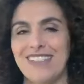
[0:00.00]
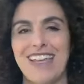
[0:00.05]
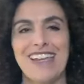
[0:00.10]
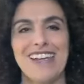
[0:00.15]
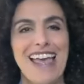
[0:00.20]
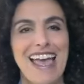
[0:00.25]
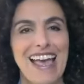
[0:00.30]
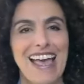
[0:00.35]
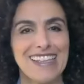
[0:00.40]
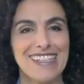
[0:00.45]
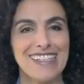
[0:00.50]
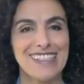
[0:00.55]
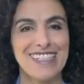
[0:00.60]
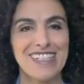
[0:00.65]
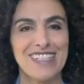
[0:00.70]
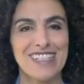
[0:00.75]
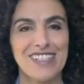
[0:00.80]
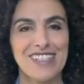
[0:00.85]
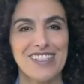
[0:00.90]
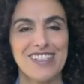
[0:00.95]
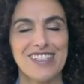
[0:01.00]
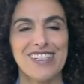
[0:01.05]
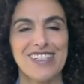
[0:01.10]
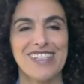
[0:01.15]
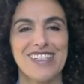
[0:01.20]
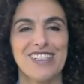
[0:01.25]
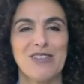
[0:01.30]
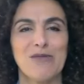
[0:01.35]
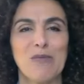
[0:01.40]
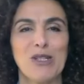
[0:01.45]
analysis.
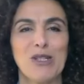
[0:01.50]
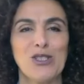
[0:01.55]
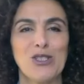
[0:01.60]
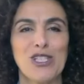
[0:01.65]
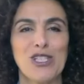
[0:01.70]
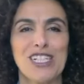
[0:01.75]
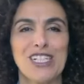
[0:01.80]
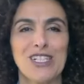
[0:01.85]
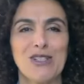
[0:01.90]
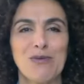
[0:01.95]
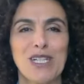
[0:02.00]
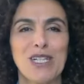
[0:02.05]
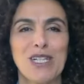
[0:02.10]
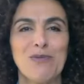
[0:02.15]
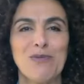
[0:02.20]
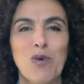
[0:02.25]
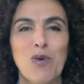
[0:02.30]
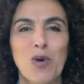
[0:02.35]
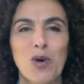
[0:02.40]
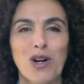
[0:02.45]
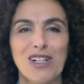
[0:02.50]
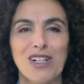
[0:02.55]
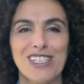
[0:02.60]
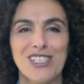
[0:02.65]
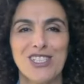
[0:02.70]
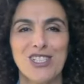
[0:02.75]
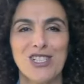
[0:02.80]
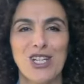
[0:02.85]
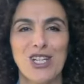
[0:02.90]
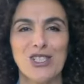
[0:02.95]
It's much needed. We need more
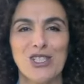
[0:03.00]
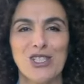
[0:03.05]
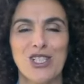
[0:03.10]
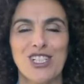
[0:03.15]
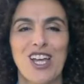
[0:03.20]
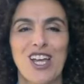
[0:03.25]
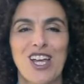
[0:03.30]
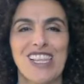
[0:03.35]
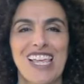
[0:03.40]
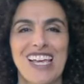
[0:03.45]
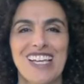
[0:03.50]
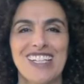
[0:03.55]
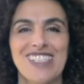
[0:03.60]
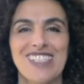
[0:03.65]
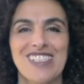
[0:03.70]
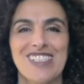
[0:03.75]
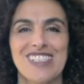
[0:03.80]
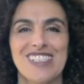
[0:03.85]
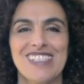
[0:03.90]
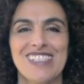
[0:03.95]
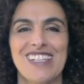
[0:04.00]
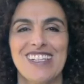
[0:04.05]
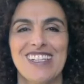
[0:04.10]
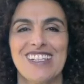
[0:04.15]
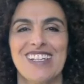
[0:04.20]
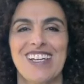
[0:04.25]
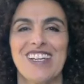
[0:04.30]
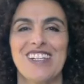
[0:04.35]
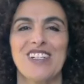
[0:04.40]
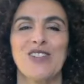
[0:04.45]
discussion, not less,
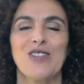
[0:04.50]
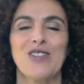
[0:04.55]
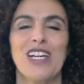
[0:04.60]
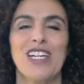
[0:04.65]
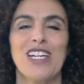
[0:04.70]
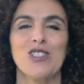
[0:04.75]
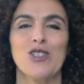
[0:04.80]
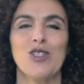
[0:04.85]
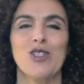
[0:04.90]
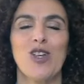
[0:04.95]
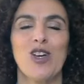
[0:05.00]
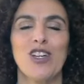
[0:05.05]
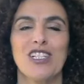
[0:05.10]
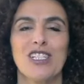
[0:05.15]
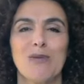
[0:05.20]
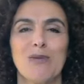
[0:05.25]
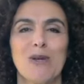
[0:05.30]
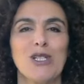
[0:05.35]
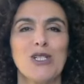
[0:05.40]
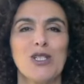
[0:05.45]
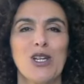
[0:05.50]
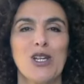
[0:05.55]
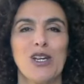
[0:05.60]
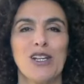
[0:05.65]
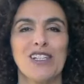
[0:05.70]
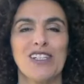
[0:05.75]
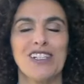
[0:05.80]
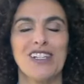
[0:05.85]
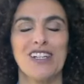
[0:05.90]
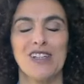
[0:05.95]
on international law, and especially
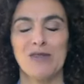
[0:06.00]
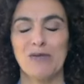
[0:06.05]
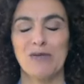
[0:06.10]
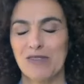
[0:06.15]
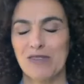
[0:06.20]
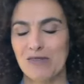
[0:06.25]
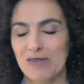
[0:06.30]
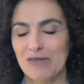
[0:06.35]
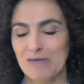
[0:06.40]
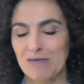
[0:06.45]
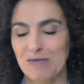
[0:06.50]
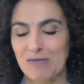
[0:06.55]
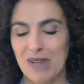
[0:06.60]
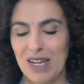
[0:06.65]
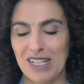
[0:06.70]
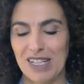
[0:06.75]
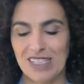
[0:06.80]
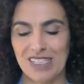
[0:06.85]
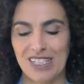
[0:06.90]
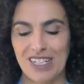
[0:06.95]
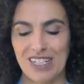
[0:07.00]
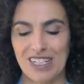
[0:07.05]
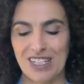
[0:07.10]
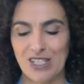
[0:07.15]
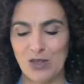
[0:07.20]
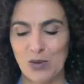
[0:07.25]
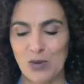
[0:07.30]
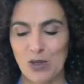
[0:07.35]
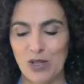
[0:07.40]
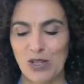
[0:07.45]
on Palestine,
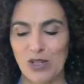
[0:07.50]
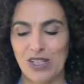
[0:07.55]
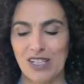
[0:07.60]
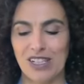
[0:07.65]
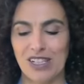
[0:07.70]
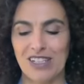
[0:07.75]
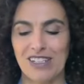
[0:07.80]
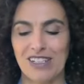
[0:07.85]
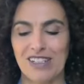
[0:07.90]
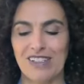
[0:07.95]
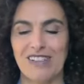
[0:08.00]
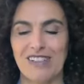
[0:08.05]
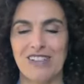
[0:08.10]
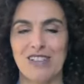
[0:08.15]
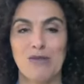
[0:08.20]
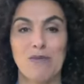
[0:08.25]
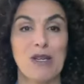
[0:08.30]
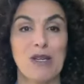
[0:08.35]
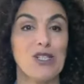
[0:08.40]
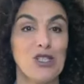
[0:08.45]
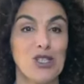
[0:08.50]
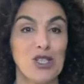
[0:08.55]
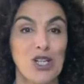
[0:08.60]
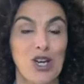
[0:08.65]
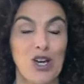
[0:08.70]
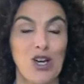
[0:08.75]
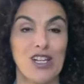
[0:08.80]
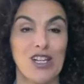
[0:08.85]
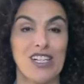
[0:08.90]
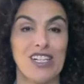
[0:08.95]
Israel, and especially
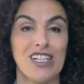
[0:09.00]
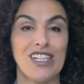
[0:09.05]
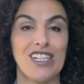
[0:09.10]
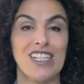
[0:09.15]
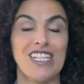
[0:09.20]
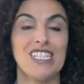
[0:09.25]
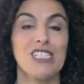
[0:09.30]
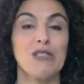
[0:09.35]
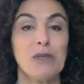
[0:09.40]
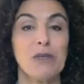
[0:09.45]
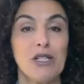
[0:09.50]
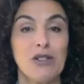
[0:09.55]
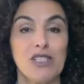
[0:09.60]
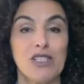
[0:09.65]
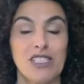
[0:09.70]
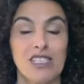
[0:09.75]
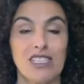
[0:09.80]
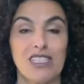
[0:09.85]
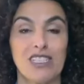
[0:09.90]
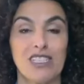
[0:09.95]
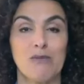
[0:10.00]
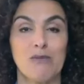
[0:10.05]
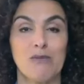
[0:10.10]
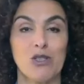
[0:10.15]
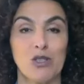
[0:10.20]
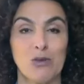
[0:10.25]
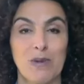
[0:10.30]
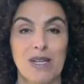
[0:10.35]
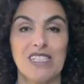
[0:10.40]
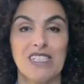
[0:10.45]
on the experiences and the
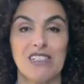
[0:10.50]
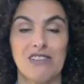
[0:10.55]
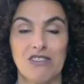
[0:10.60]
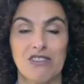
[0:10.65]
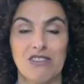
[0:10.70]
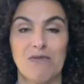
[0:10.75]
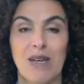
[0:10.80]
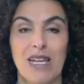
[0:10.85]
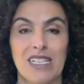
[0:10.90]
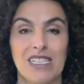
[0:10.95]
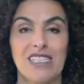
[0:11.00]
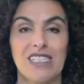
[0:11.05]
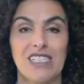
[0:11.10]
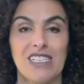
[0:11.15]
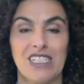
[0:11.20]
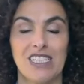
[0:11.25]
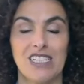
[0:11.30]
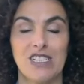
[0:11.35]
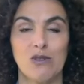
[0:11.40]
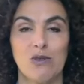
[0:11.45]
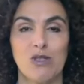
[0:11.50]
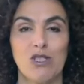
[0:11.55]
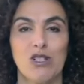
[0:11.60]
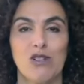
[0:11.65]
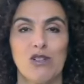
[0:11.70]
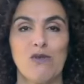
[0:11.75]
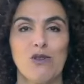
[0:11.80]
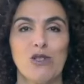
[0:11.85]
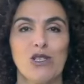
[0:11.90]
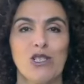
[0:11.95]
perspectives of Palestinians, which
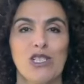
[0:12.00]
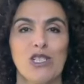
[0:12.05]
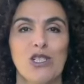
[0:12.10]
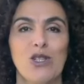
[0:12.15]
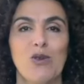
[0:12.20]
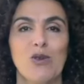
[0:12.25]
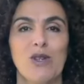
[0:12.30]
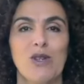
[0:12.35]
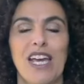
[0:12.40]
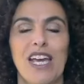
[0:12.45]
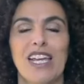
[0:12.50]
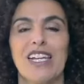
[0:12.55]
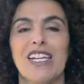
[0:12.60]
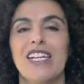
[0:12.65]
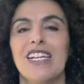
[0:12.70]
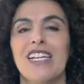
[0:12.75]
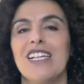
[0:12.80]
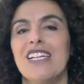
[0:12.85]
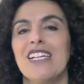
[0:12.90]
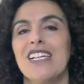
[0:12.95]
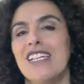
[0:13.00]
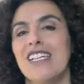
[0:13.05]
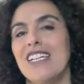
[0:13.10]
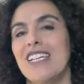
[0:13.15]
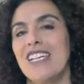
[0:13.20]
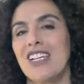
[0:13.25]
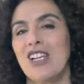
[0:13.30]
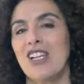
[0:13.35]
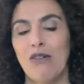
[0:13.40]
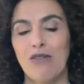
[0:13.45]
unfortunately don't get
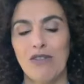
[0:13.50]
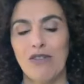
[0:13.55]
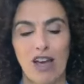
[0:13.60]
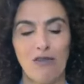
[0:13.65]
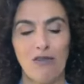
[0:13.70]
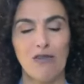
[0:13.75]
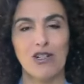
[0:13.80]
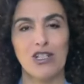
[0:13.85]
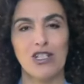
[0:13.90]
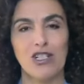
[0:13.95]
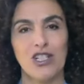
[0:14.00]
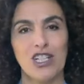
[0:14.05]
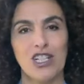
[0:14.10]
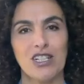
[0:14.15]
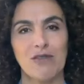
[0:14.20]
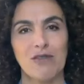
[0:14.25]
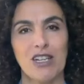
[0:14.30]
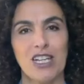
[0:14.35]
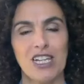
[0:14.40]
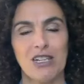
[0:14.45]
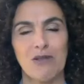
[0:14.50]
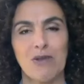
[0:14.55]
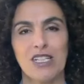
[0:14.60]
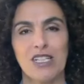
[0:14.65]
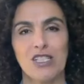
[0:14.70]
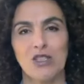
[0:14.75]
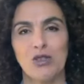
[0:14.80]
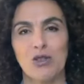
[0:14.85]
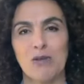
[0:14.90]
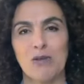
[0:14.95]
enough coverage in
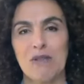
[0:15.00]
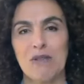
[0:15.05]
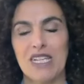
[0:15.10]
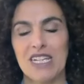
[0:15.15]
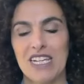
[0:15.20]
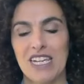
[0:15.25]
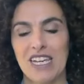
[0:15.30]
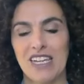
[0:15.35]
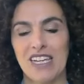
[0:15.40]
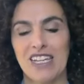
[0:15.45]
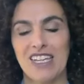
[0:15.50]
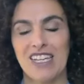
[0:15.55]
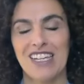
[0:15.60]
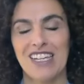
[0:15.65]
mainstream media.